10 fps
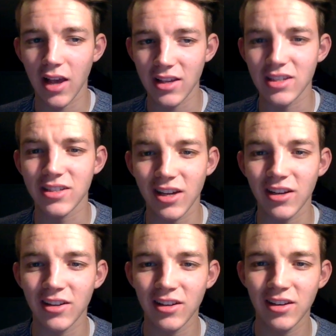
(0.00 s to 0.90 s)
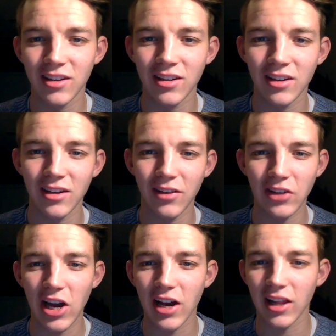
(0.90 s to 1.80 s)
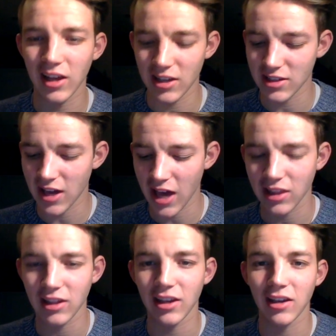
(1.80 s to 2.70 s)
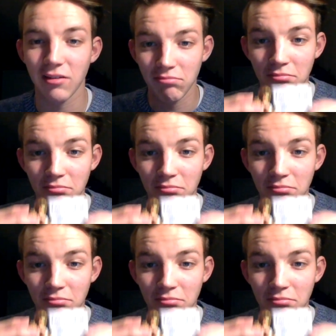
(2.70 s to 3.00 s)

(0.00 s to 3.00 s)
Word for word: as a son of God, like, as a Catholic.